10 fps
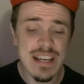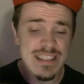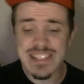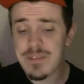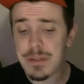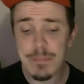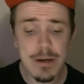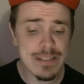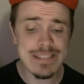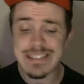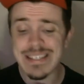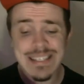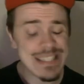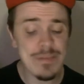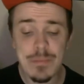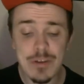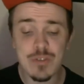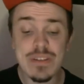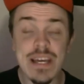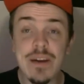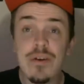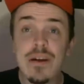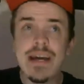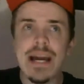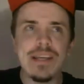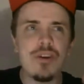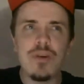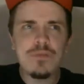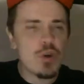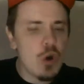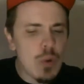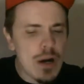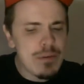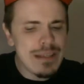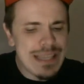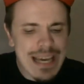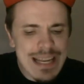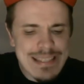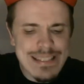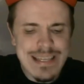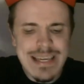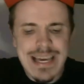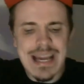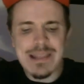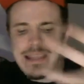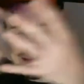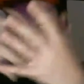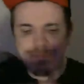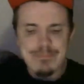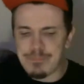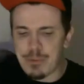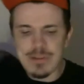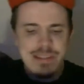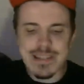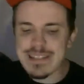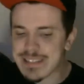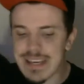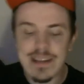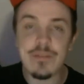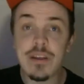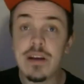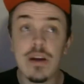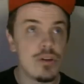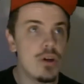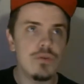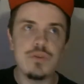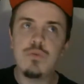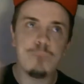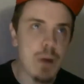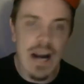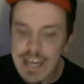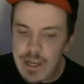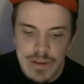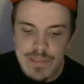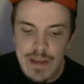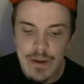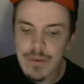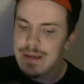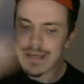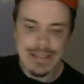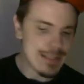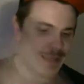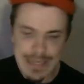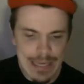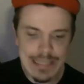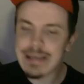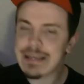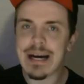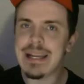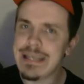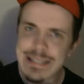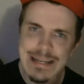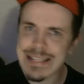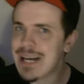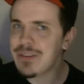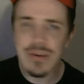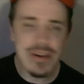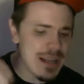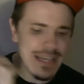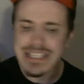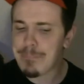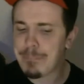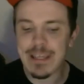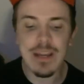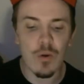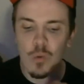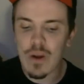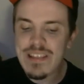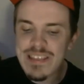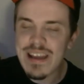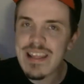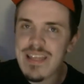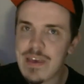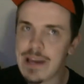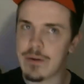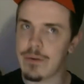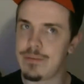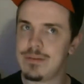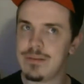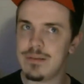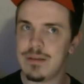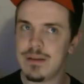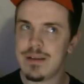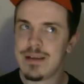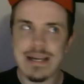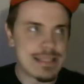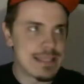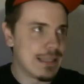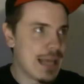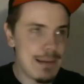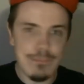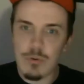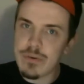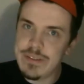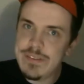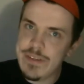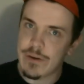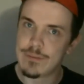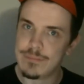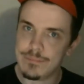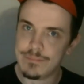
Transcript: seventy bucks, just seventy bucks right there, and you don't have to go out and get it and then put the disc in and everything. No, you buy it right there, and you got it, and you downloaded it, and you play it right then and there it's a lot more easier.